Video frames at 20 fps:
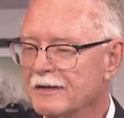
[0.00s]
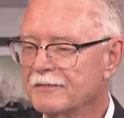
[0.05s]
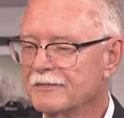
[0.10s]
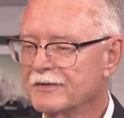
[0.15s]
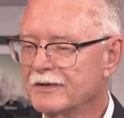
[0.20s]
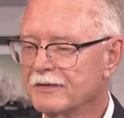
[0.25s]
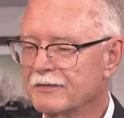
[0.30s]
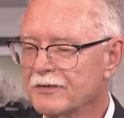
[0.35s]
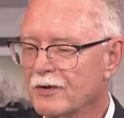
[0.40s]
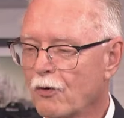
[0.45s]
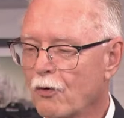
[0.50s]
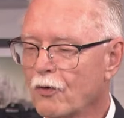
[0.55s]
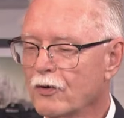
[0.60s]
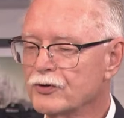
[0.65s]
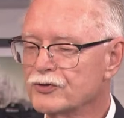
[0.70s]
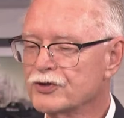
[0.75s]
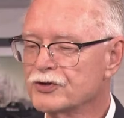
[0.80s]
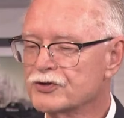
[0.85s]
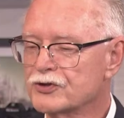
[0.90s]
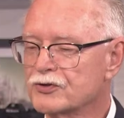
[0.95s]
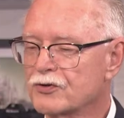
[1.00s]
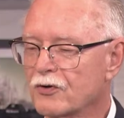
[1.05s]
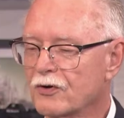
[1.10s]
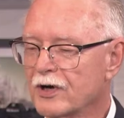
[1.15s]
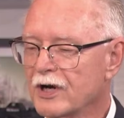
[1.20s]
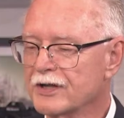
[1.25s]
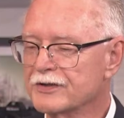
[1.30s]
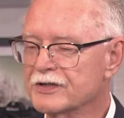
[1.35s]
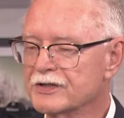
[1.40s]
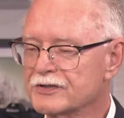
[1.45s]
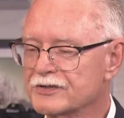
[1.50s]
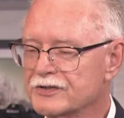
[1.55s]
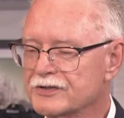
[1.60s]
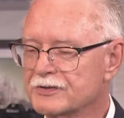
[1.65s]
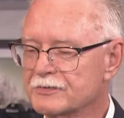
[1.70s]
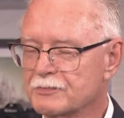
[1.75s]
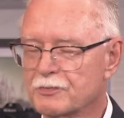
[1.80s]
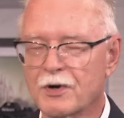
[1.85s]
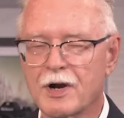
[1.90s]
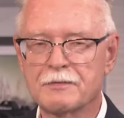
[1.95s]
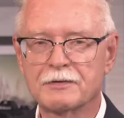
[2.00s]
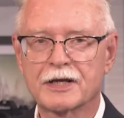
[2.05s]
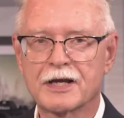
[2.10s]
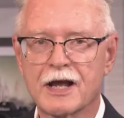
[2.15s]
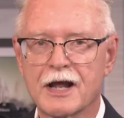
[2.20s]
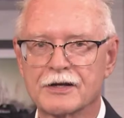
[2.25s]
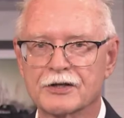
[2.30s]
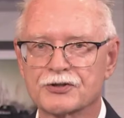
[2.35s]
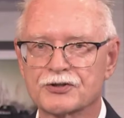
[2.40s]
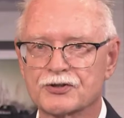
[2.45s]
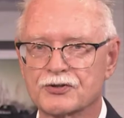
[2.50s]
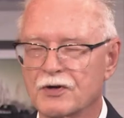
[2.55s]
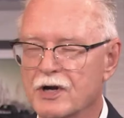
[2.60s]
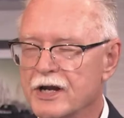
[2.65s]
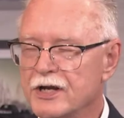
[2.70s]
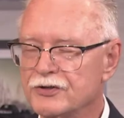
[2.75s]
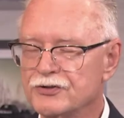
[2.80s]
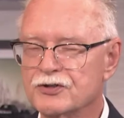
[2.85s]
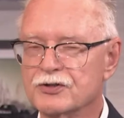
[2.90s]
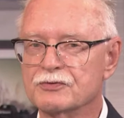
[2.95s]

The origin story on this is probably kind of strange.